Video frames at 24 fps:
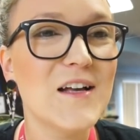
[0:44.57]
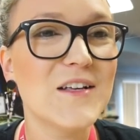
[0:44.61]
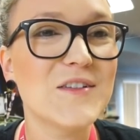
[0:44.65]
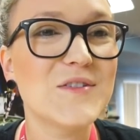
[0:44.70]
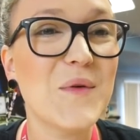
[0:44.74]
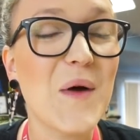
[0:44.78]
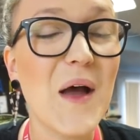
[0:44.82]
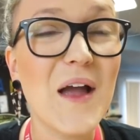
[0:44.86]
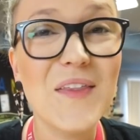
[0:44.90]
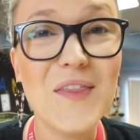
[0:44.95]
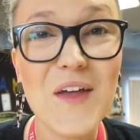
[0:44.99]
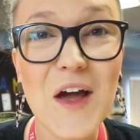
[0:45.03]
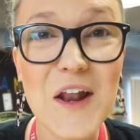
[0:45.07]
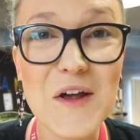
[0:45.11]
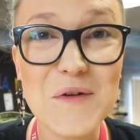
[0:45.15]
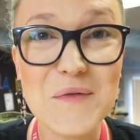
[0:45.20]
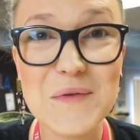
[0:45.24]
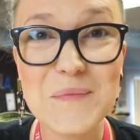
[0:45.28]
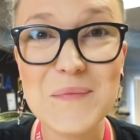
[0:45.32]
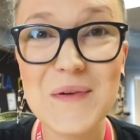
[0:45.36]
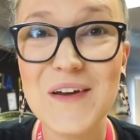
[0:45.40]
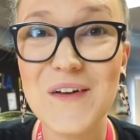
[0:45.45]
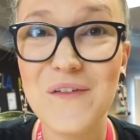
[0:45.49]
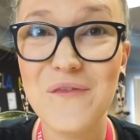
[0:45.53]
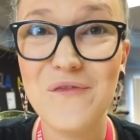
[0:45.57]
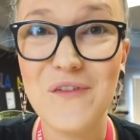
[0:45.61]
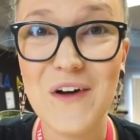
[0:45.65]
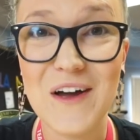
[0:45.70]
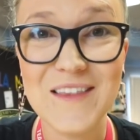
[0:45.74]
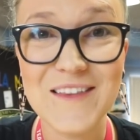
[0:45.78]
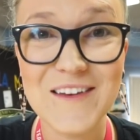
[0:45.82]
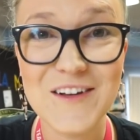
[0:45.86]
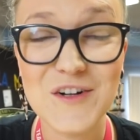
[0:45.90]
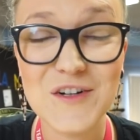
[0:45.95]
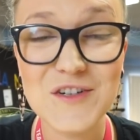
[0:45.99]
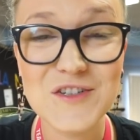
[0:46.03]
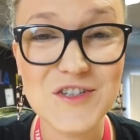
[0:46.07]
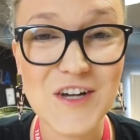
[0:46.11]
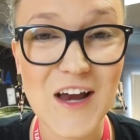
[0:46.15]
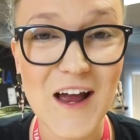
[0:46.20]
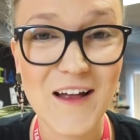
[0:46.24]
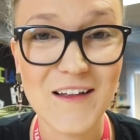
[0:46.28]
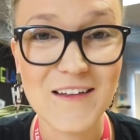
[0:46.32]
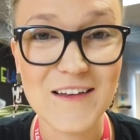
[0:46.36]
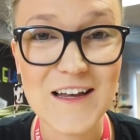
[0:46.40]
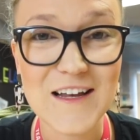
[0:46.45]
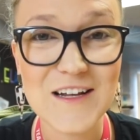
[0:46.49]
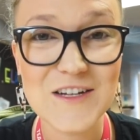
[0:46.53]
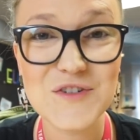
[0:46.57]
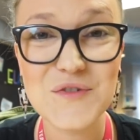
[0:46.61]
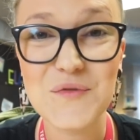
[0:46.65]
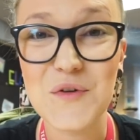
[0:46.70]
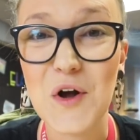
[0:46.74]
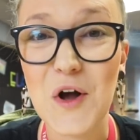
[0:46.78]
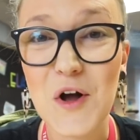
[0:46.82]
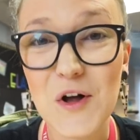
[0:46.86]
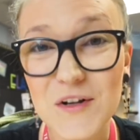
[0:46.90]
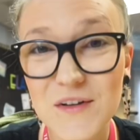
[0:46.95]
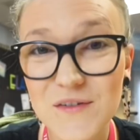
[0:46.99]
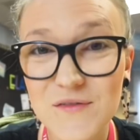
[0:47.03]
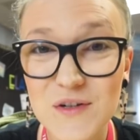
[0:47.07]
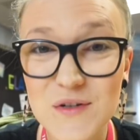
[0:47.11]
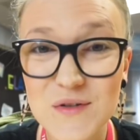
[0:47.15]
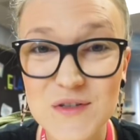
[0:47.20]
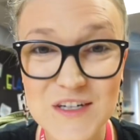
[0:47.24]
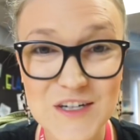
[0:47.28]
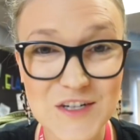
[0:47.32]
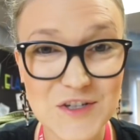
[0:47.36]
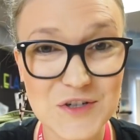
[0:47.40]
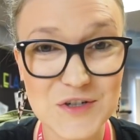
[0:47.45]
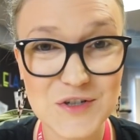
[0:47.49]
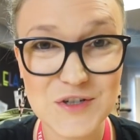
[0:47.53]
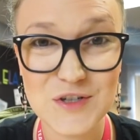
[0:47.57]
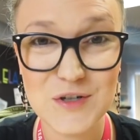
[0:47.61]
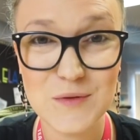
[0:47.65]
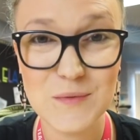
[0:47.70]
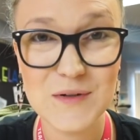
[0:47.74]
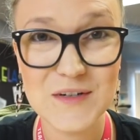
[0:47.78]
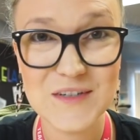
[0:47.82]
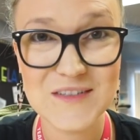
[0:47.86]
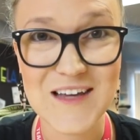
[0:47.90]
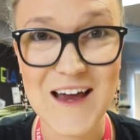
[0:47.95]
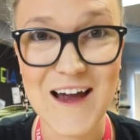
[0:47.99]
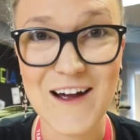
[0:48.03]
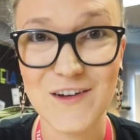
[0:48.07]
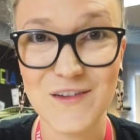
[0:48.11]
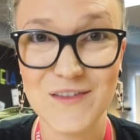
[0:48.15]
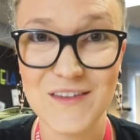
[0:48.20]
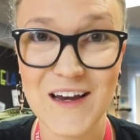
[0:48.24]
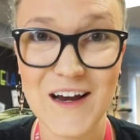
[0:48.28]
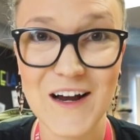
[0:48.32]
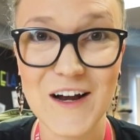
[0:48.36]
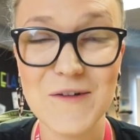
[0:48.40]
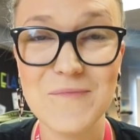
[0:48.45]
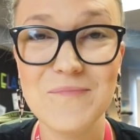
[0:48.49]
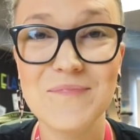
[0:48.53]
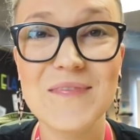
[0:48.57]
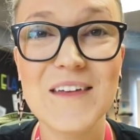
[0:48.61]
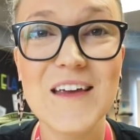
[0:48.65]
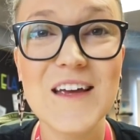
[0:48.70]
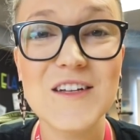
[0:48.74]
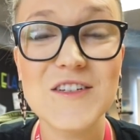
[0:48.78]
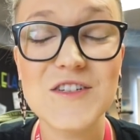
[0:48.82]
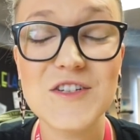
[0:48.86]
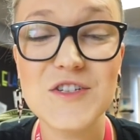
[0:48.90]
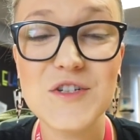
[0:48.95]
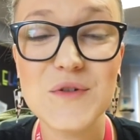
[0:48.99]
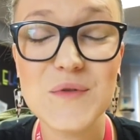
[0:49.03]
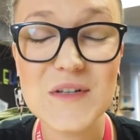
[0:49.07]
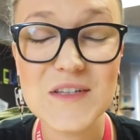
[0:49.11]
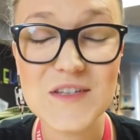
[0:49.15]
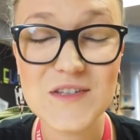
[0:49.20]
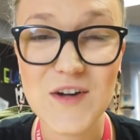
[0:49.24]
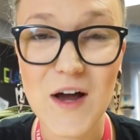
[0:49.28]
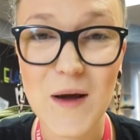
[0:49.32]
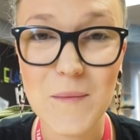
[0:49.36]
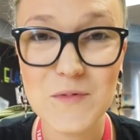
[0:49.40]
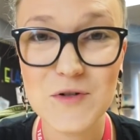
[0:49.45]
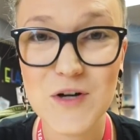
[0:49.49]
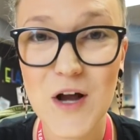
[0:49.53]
So I thought it would be a fun little challenge for all of you teacher tubers out there to do a stop,